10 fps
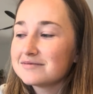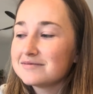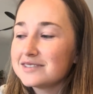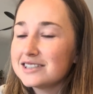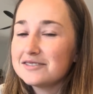
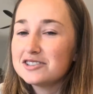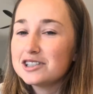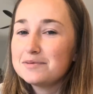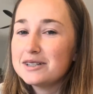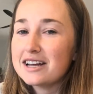Because I've
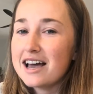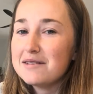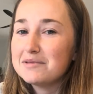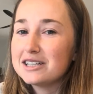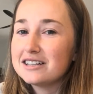just been
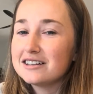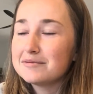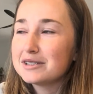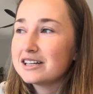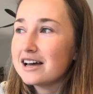happy here.
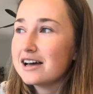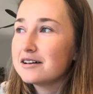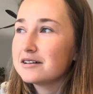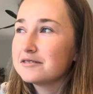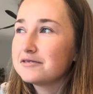
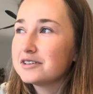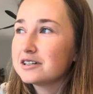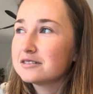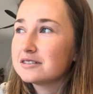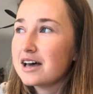I've
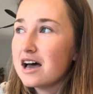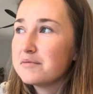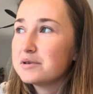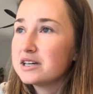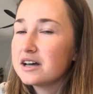felt
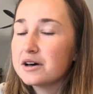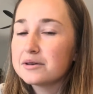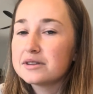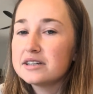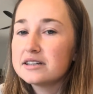happy,
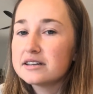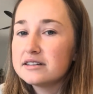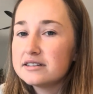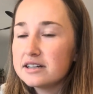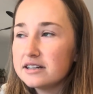healthy,
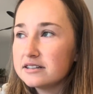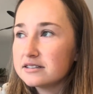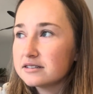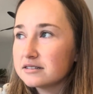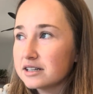content.
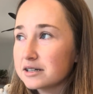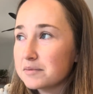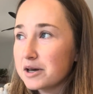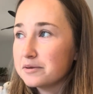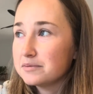Like
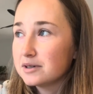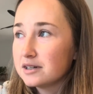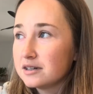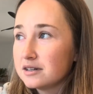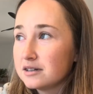my
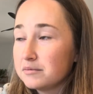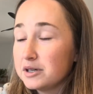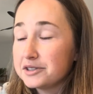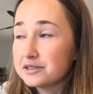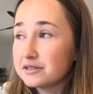
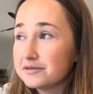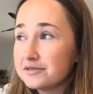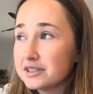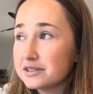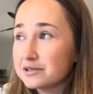mental and
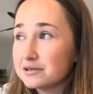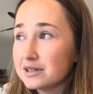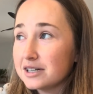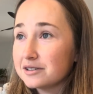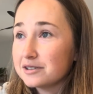physical
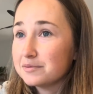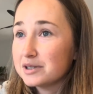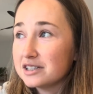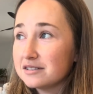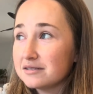health have
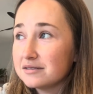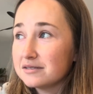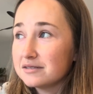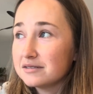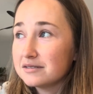been
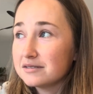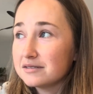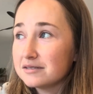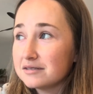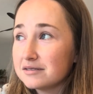
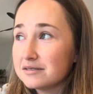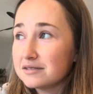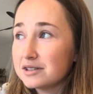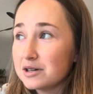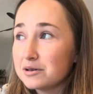
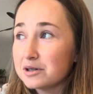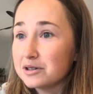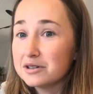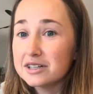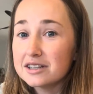so
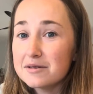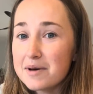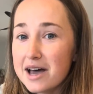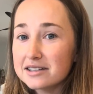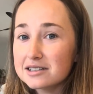good in the
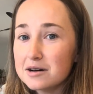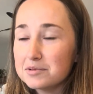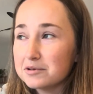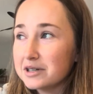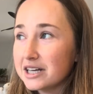past
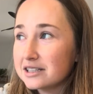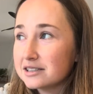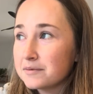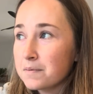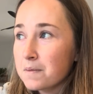couple
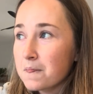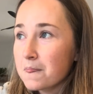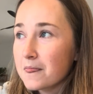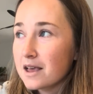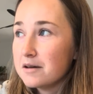weeks.
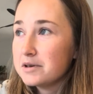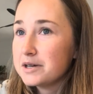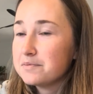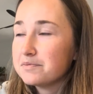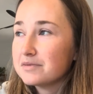I
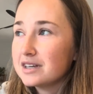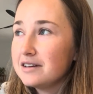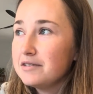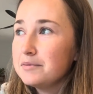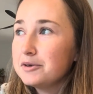mean,
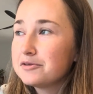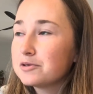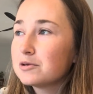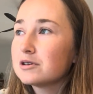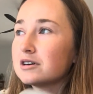even
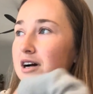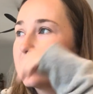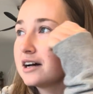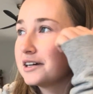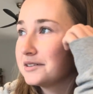before
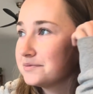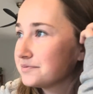I